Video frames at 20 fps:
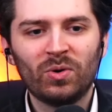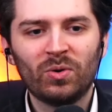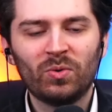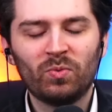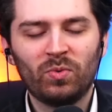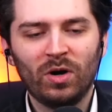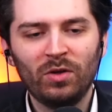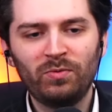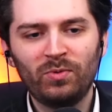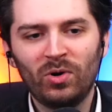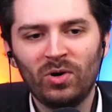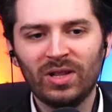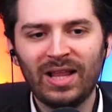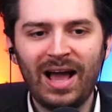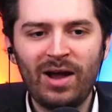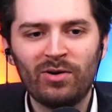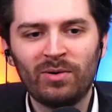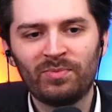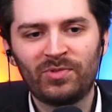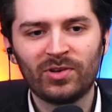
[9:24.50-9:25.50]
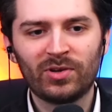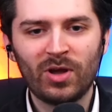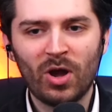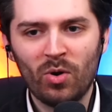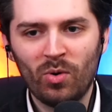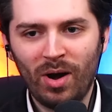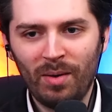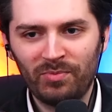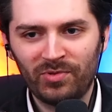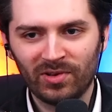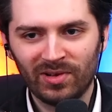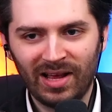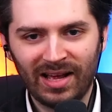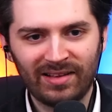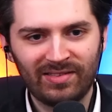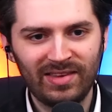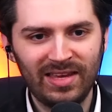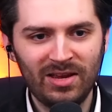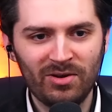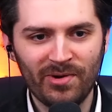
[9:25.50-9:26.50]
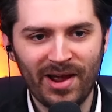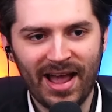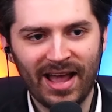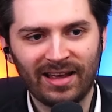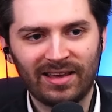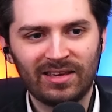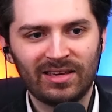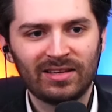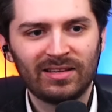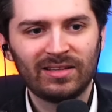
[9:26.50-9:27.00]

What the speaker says: What will allow him to go up to like D rank?